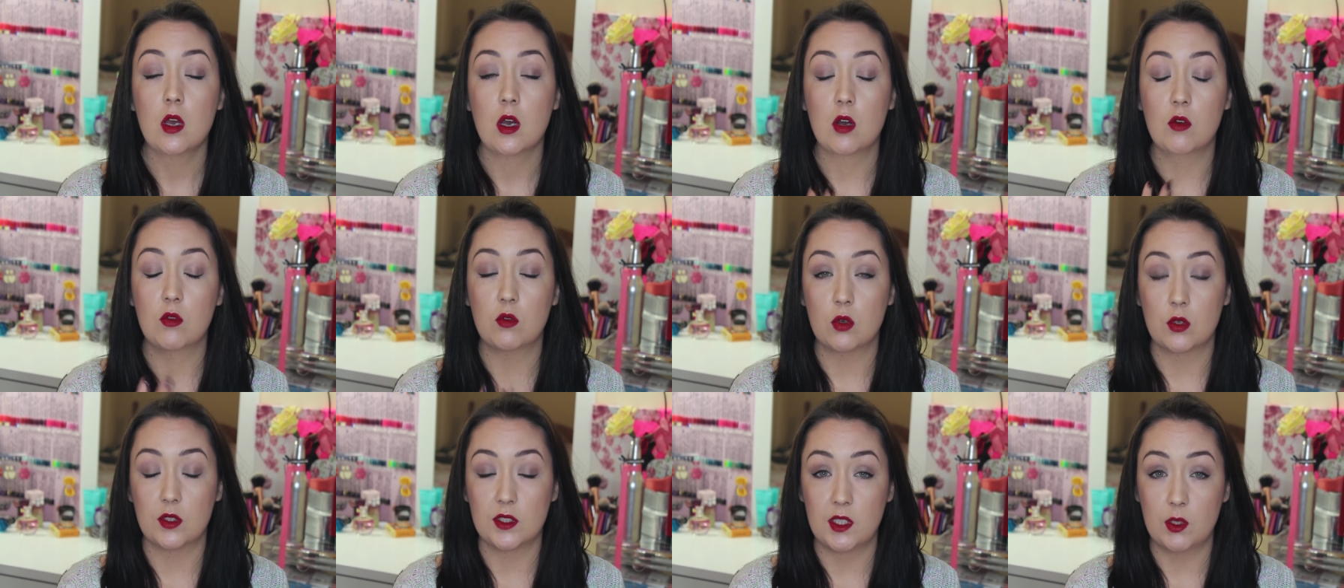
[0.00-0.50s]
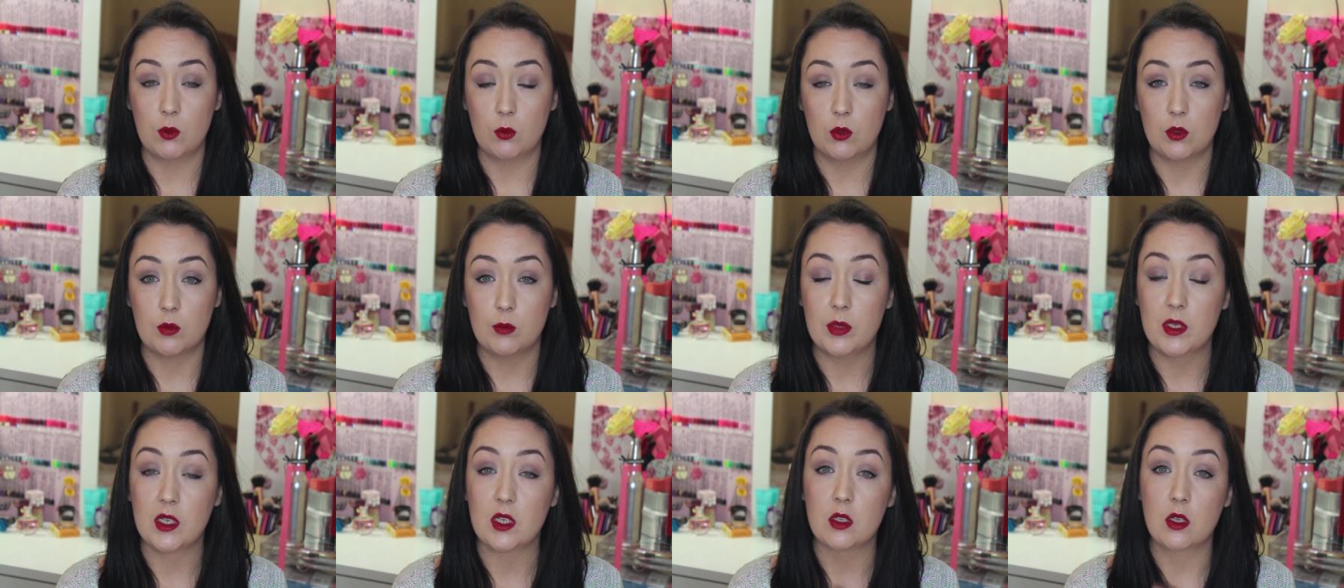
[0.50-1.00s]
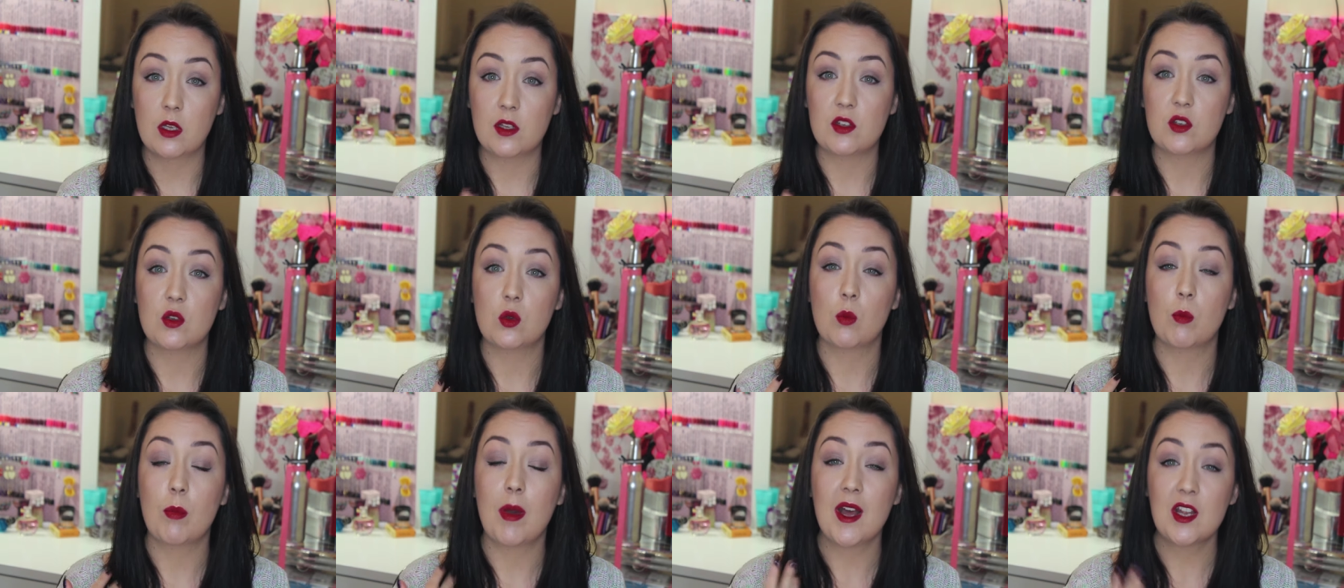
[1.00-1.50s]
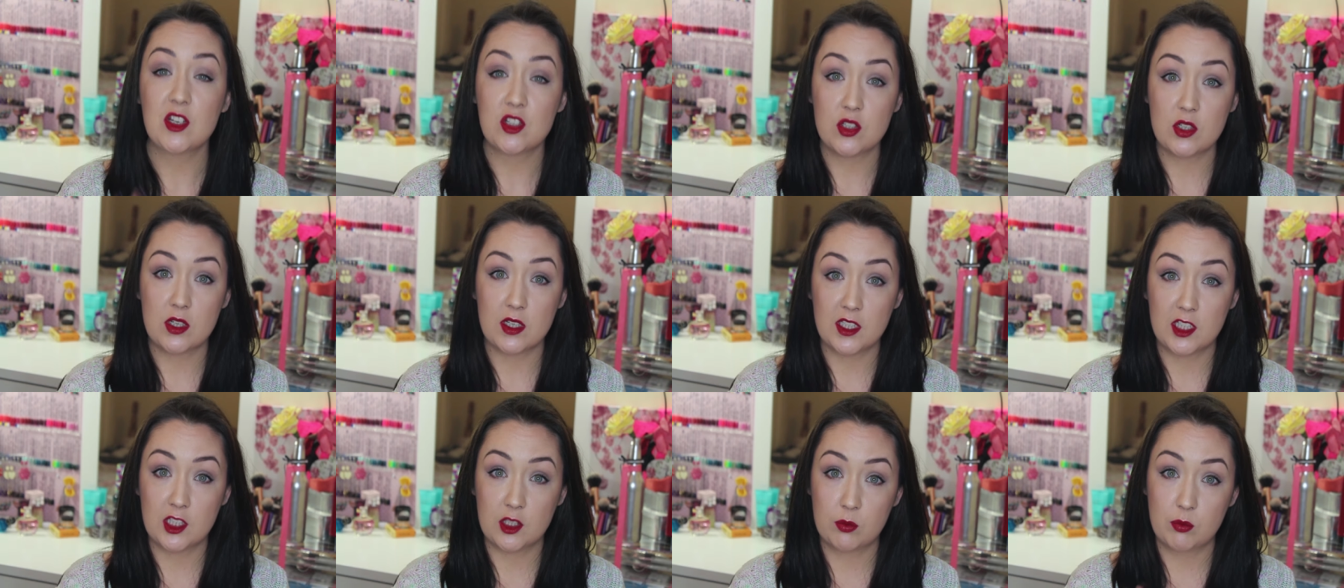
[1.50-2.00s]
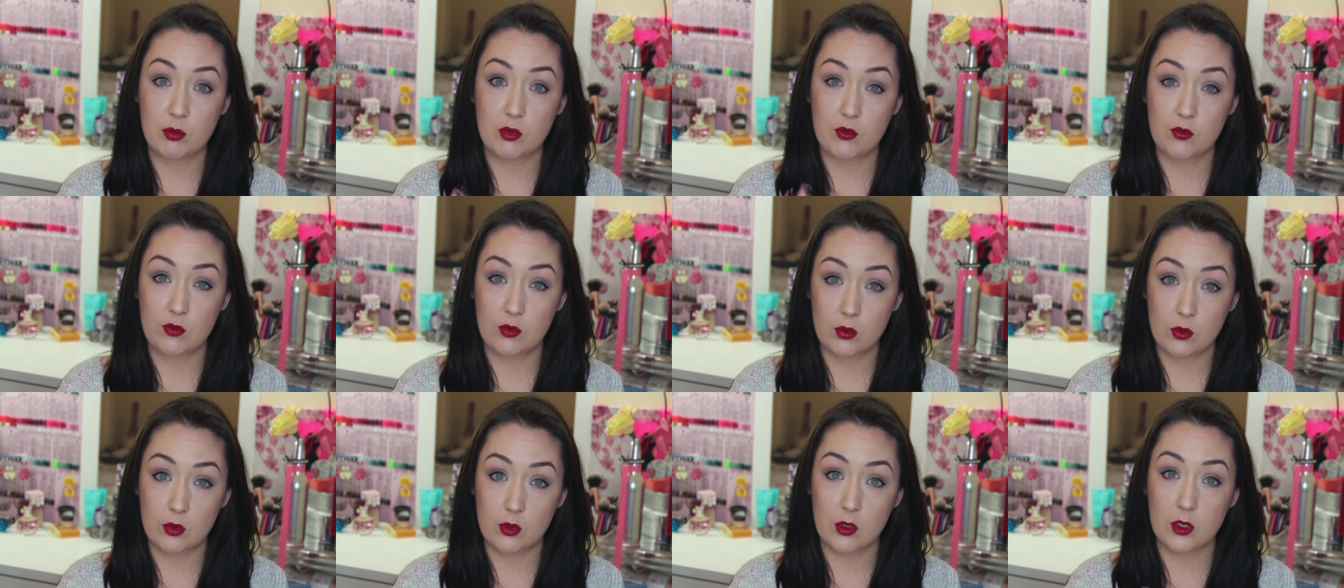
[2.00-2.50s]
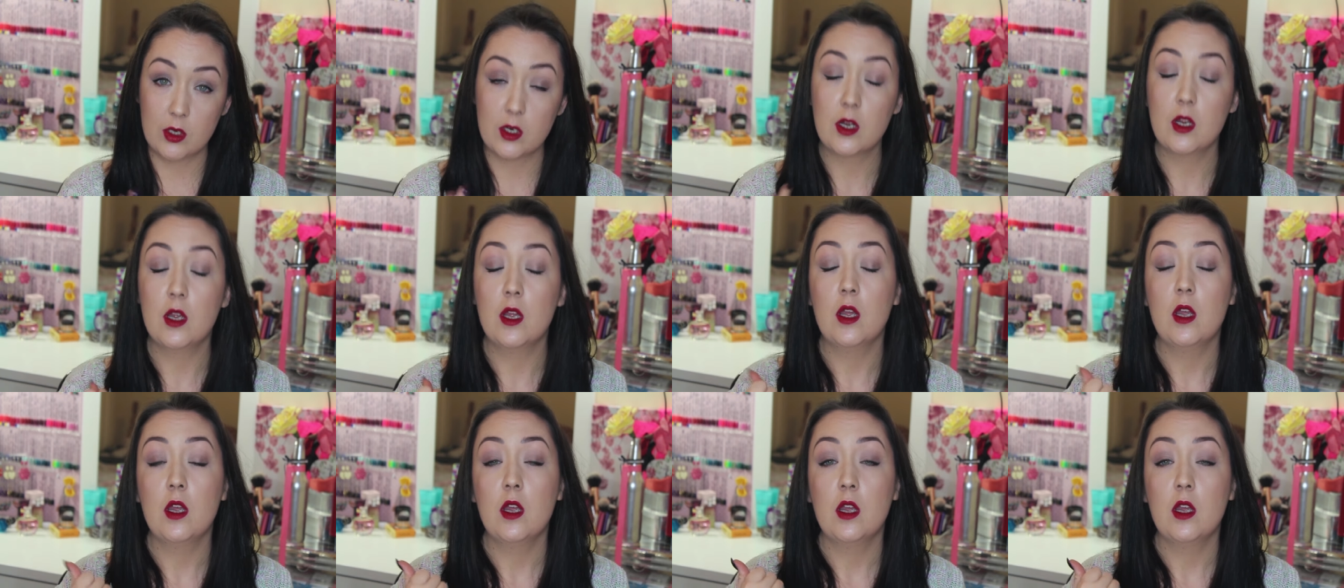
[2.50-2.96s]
Of course, I would be inclined to do a patch test before